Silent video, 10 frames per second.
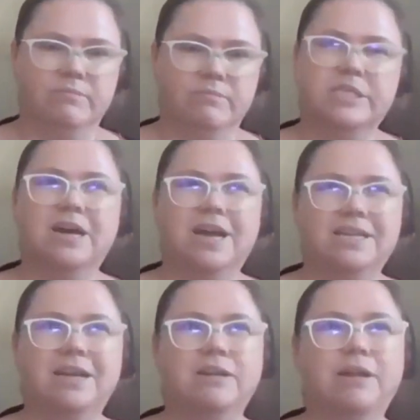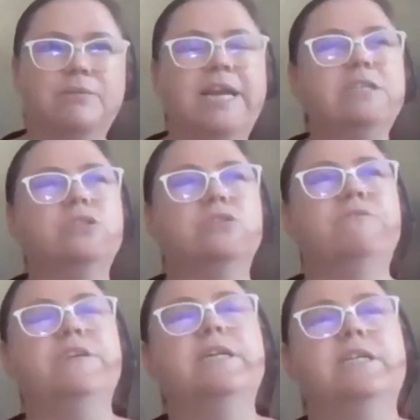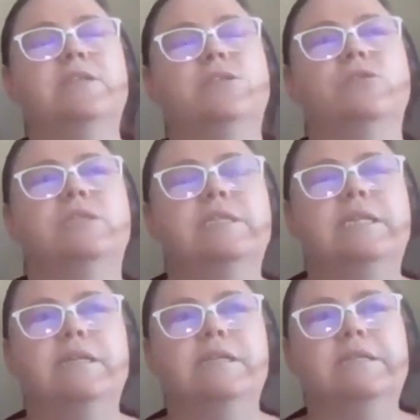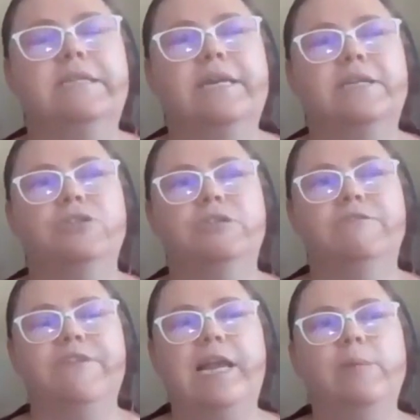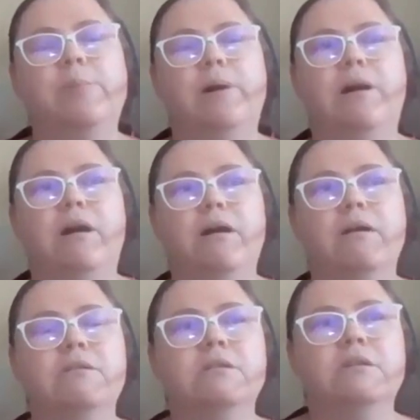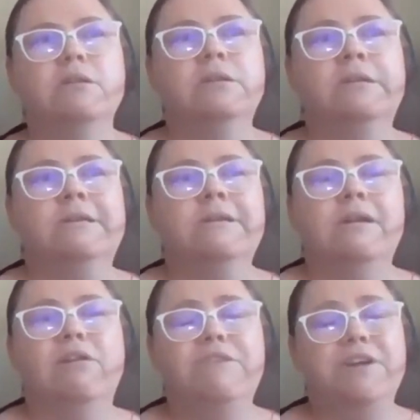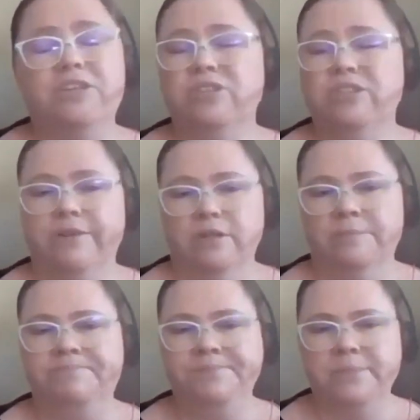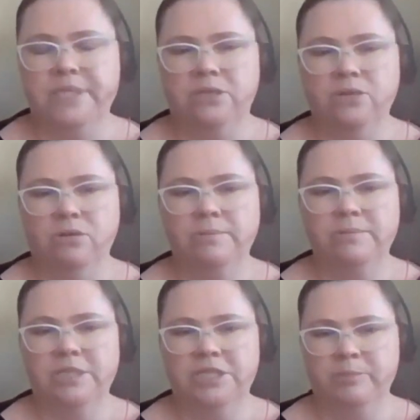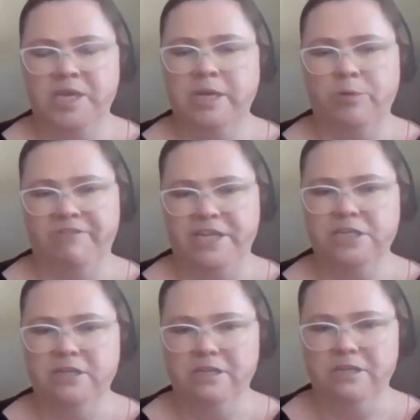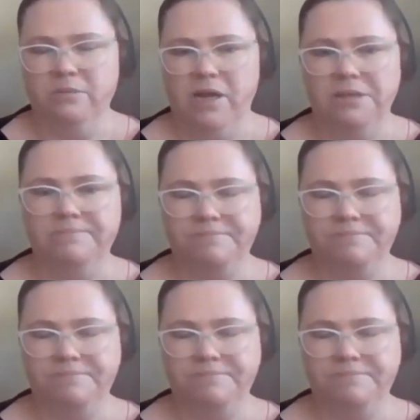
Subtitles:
But yeah, I really do feel that those skills that you develop are very useful in just being a professional as well.